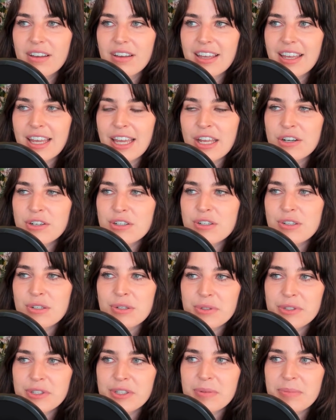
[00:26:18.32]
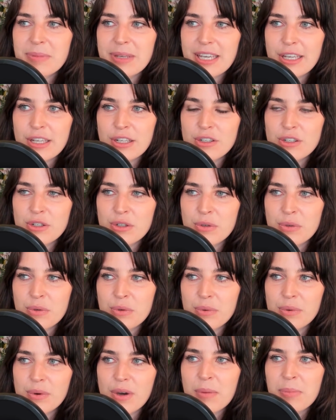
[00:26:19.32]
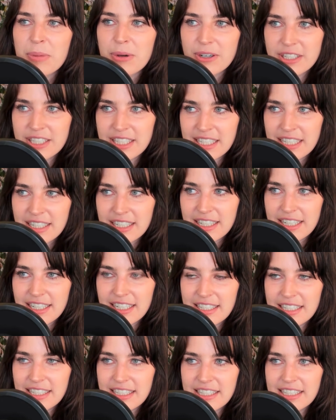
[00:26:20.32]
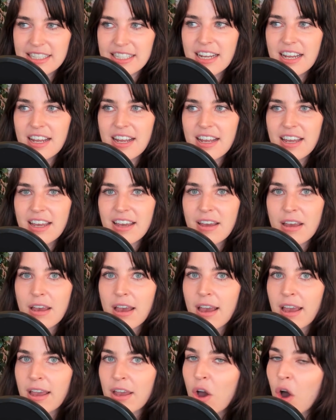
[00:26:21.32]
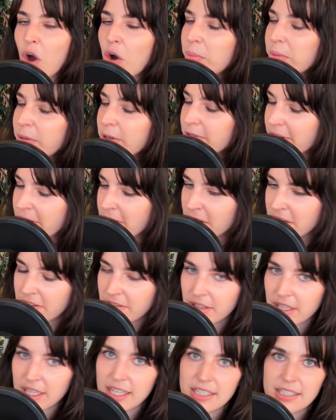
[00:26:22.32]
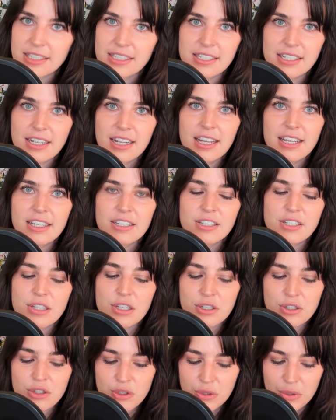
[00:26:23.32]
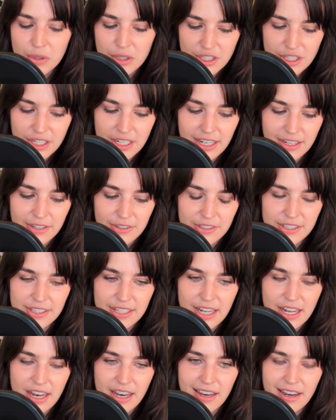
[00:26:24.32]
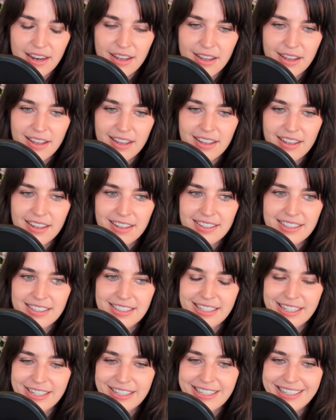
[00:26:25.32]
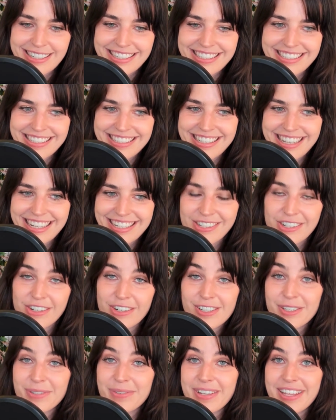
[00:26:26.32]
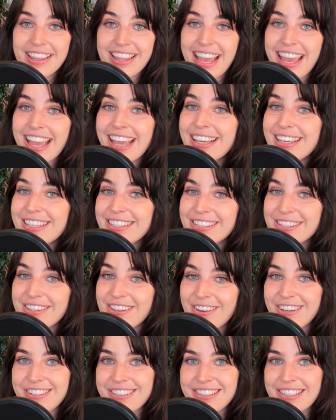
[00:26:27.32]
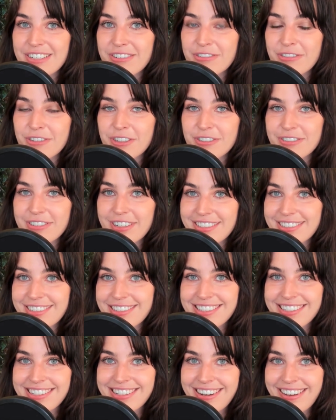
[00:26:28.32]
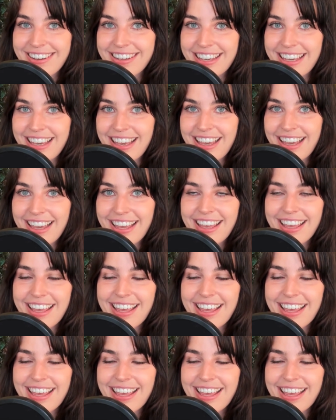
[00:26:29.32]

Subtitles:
introduced me to a book series. I hope you've heard of it. It's the Georgia Nicholson series that starts with Angus Thongs and Full Frontal Snogging.